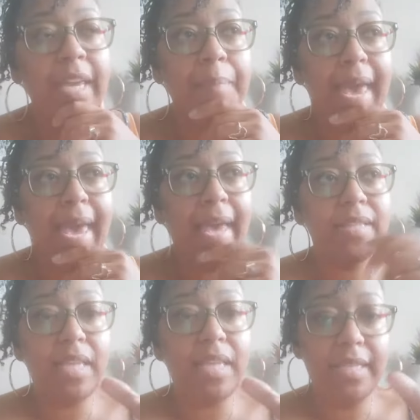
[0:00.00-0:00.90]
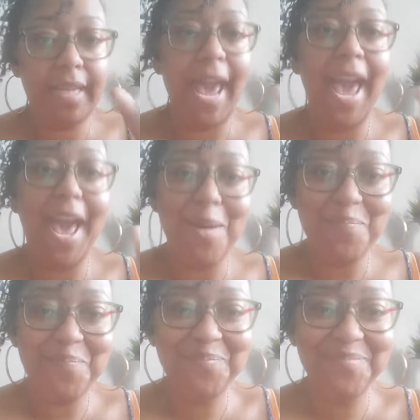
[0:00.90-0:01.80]
Pass is an app
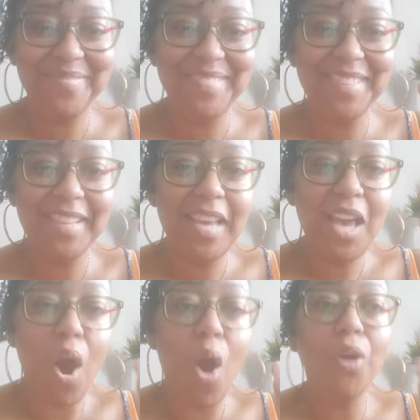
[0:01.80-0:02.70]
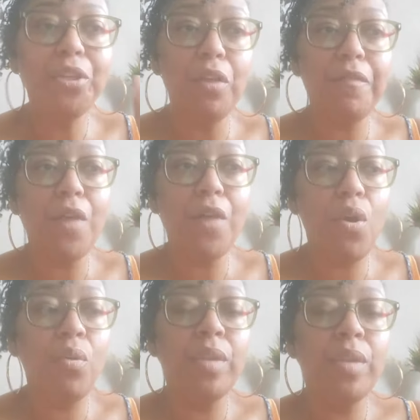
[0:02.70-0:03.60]
on your
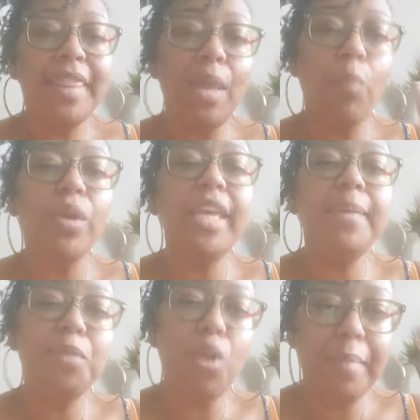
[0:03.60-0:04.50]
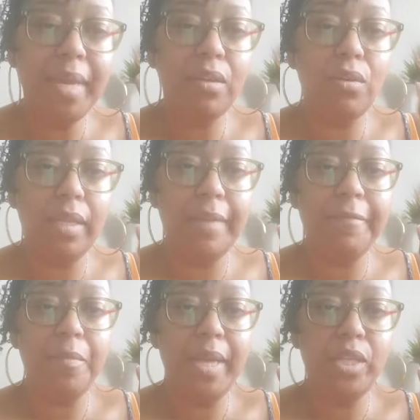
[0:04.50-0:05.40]
phone that will keep your medical
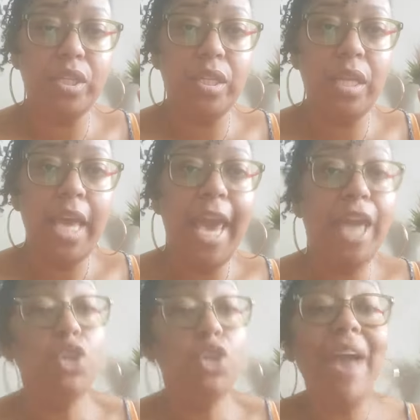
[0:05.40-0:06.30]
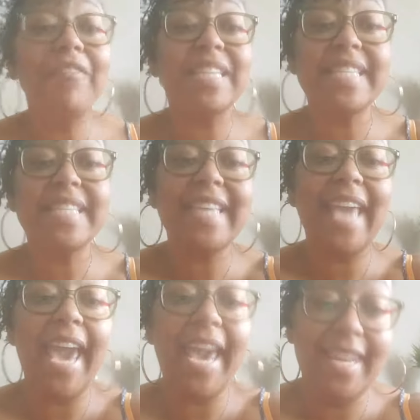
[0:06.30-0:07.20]
information, and you have to
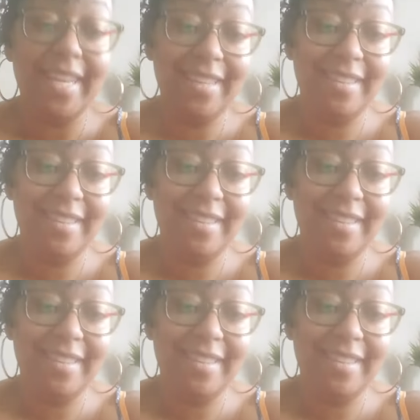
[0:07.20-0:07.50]
scan it.